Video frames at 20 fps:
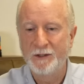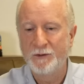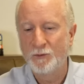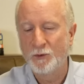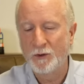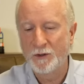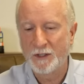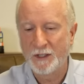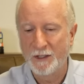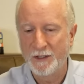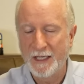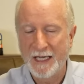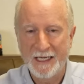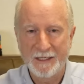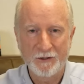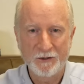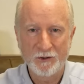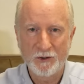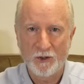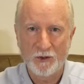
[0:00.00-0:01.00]
work in
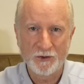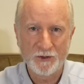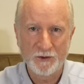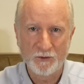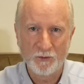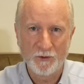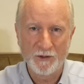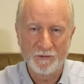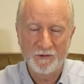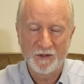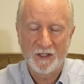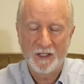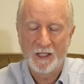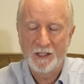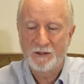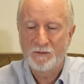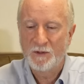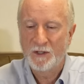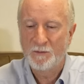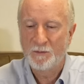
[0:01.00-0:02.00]
agriculture, whatever the
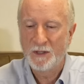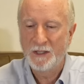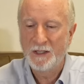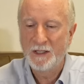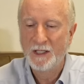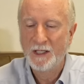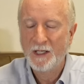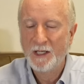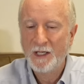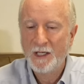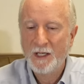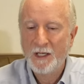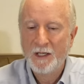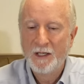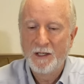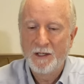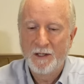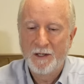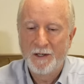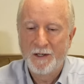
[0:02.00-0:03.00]
case may be.
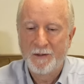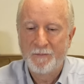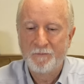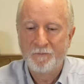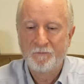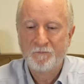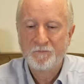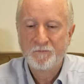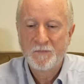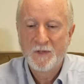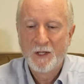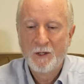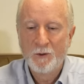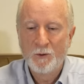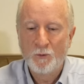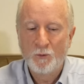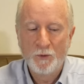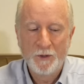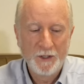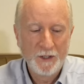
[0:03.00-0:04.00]

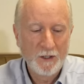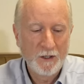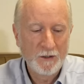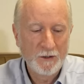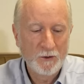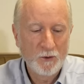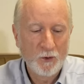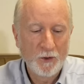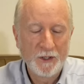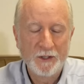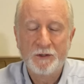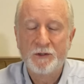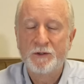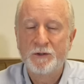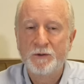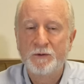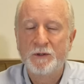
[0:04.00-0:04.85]
We are going to